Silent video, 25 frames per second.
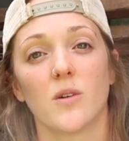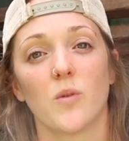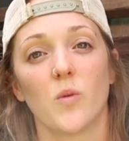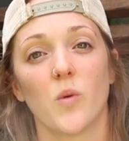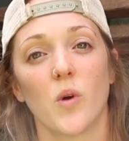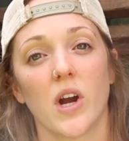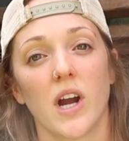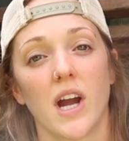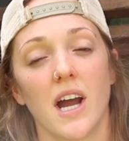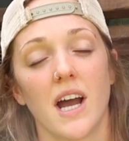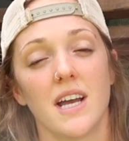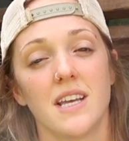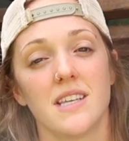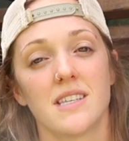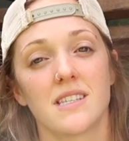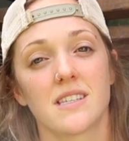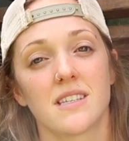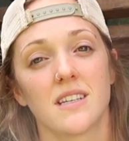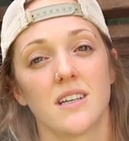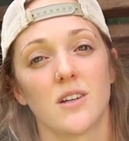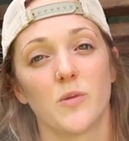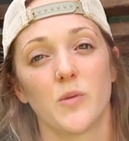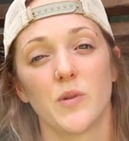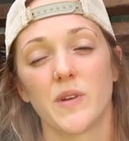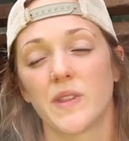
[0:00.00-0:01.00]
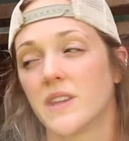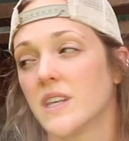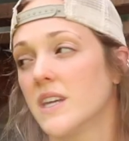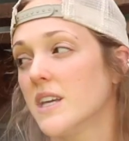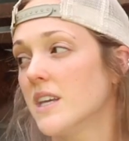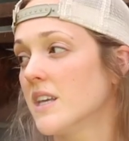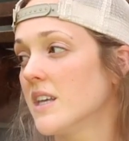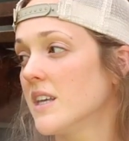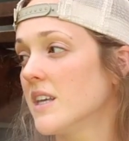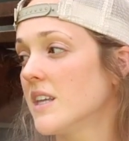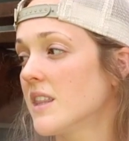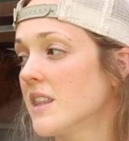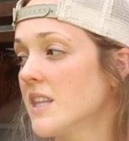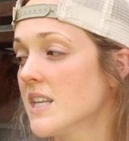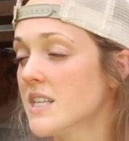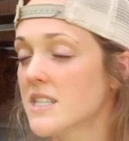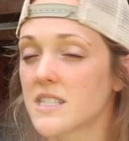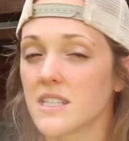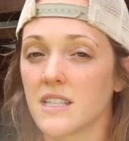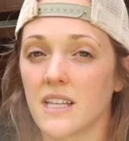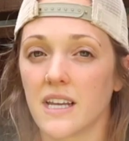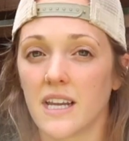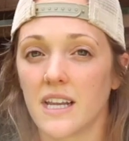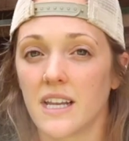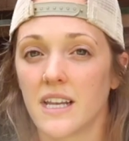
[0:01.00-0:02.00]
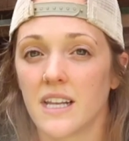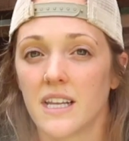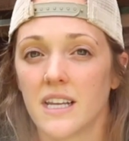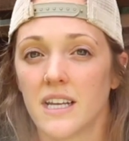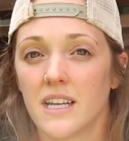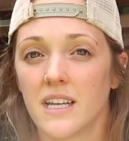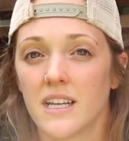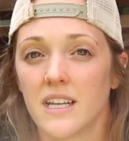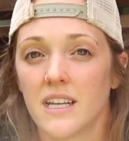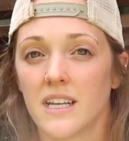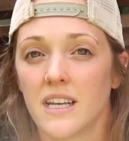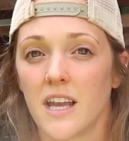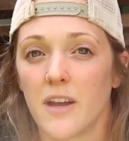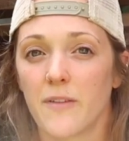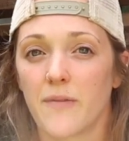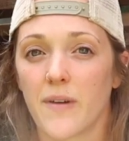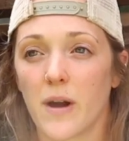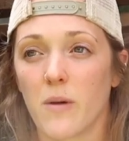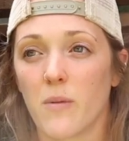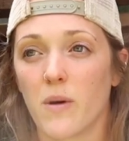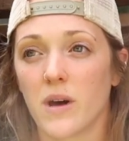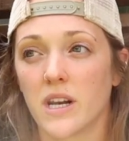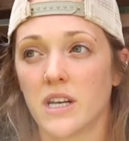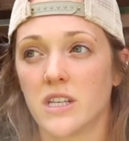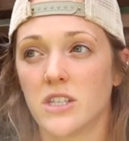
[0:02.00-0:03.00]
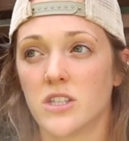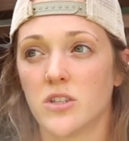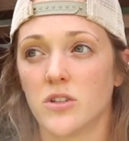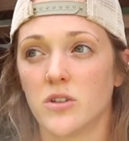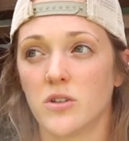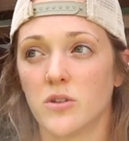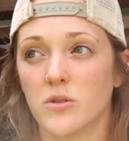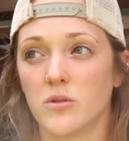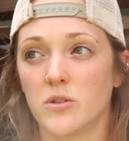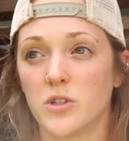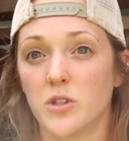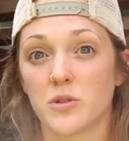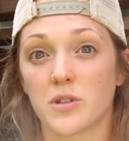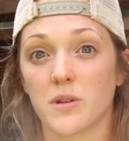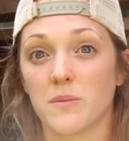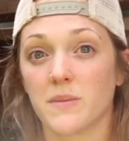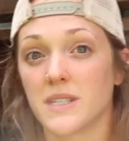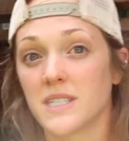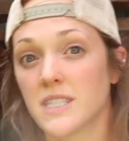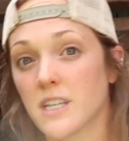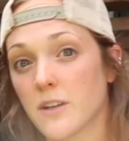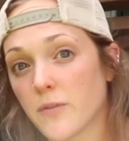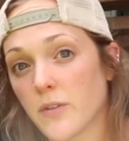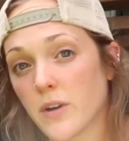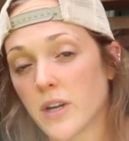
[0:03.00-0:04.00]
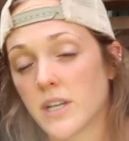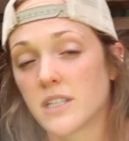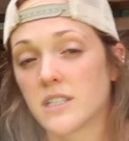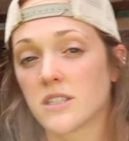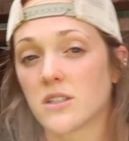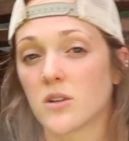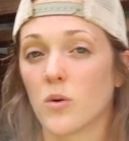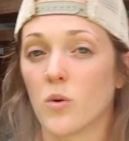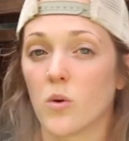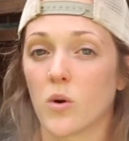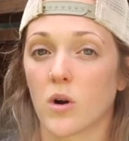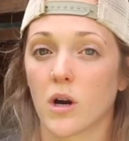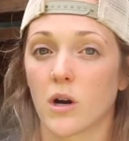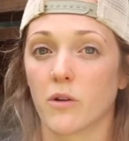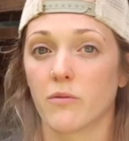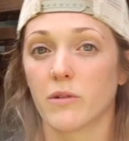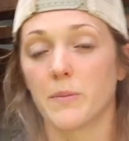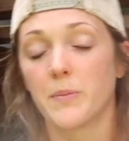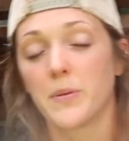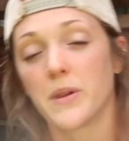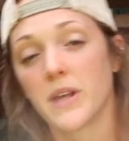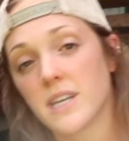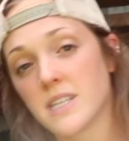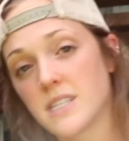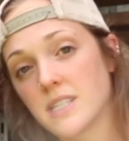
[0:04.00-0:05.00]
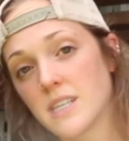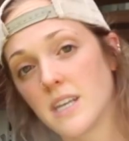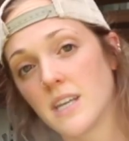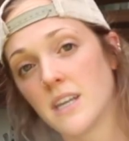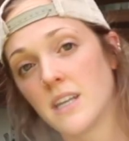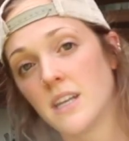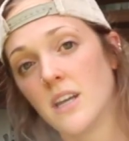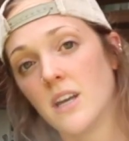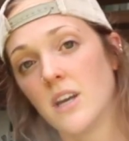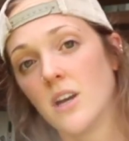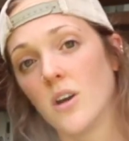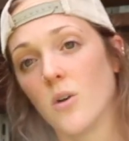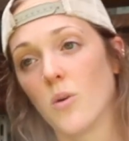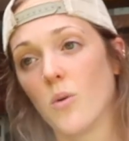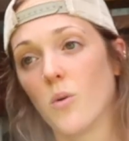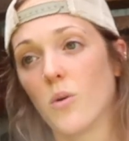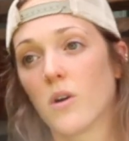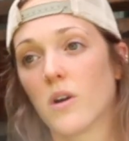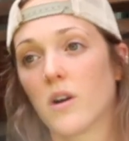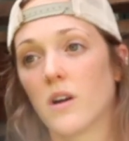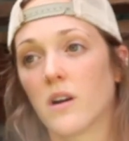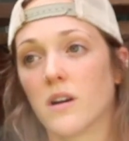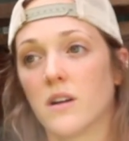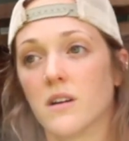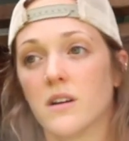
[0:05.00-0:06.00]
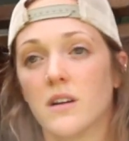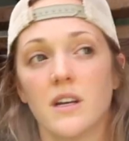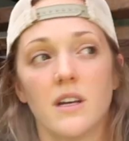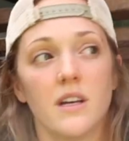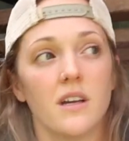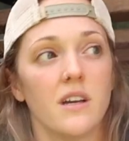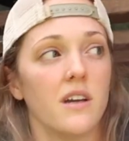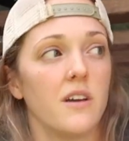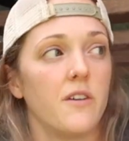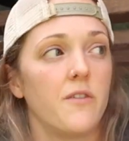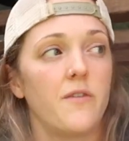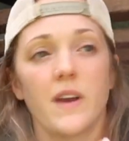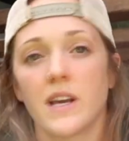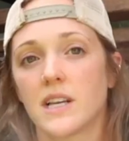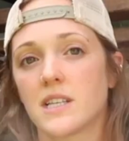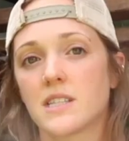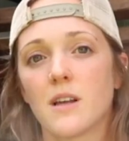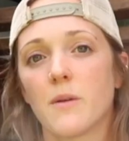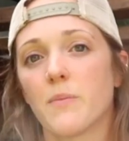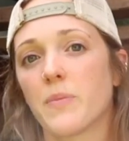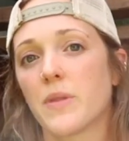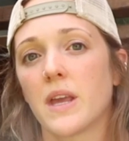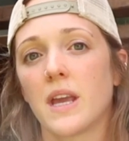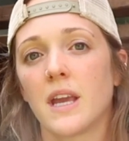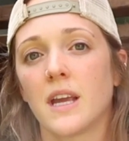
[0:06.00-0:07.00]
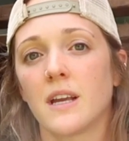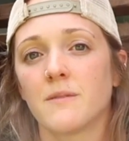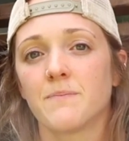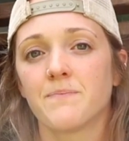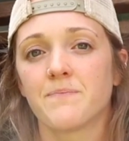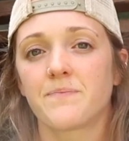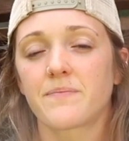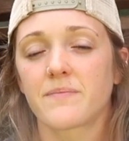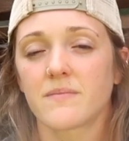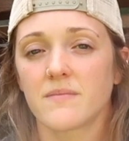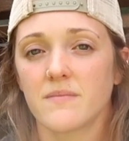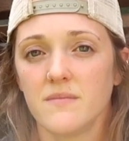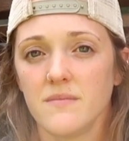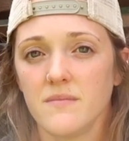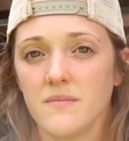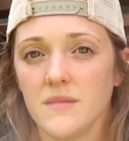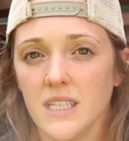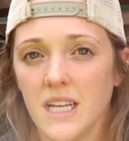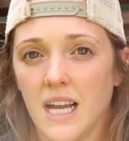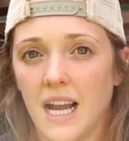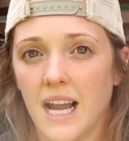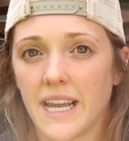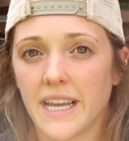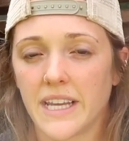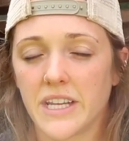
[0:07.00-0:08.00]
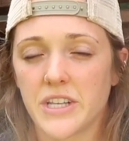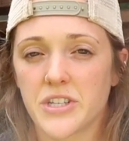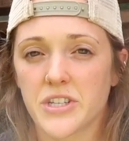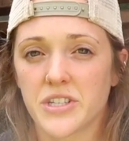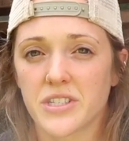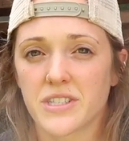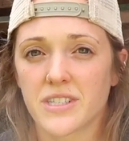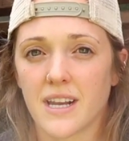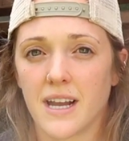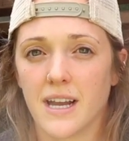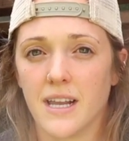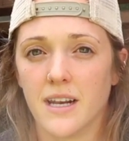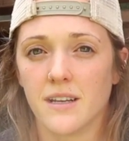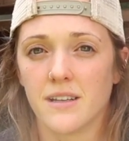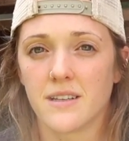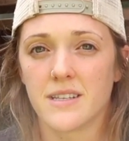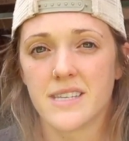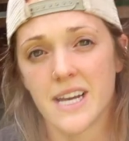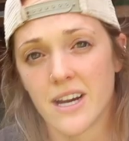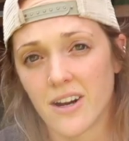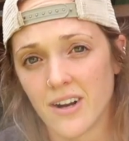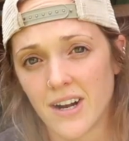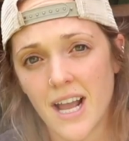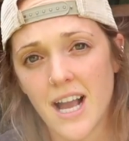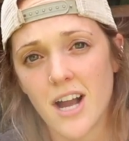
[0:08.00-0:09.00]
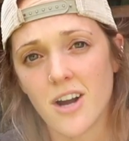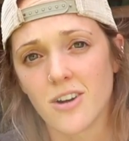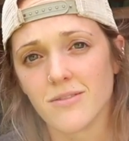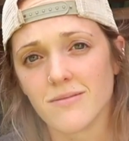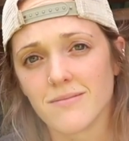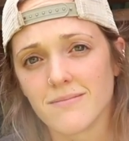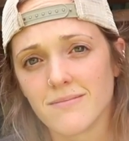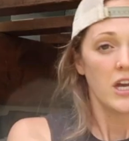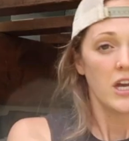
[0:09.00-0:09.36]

Whereas with the Thinsulate, if I wanted to do something different or replace it or fix something, I can just kind of tear it out.